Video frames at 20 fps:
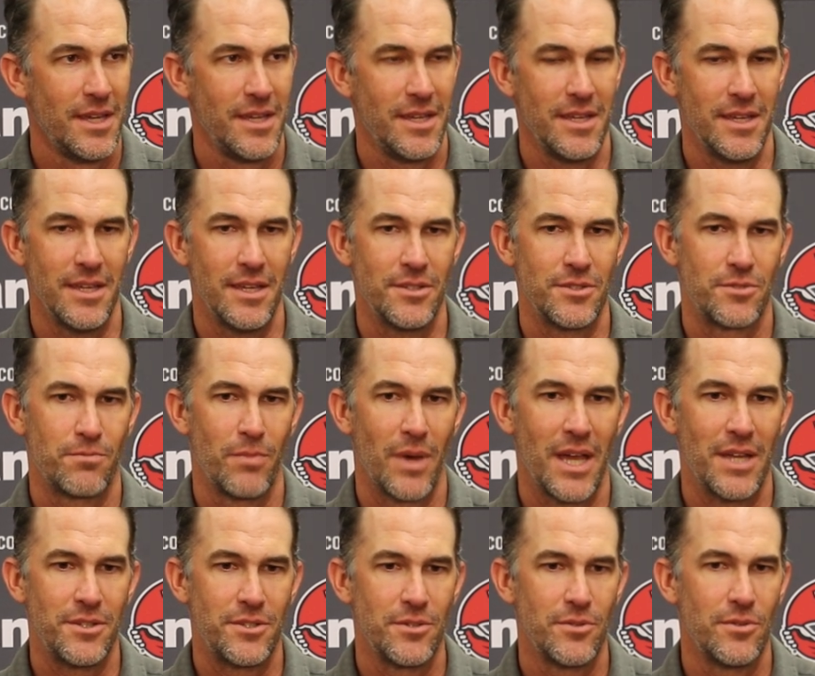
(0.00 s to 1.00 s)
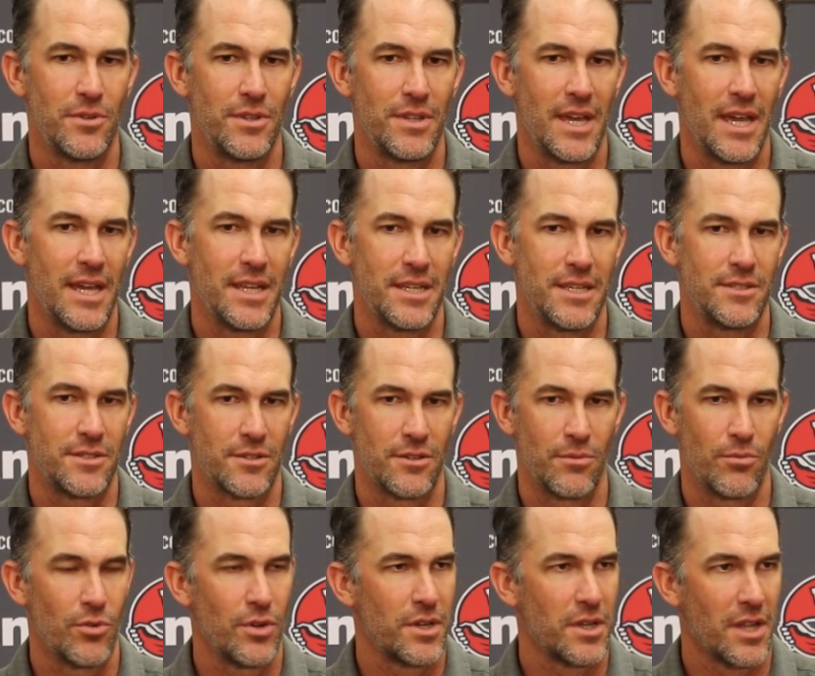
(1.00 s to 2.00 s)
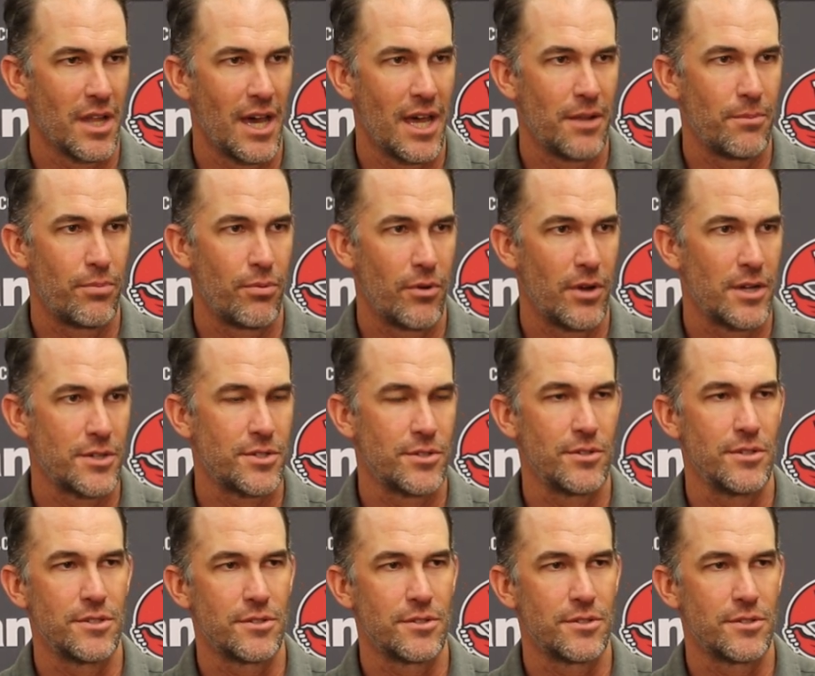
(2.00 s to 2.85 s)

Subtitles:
And by doing that, he's going to bring a lot of pressure.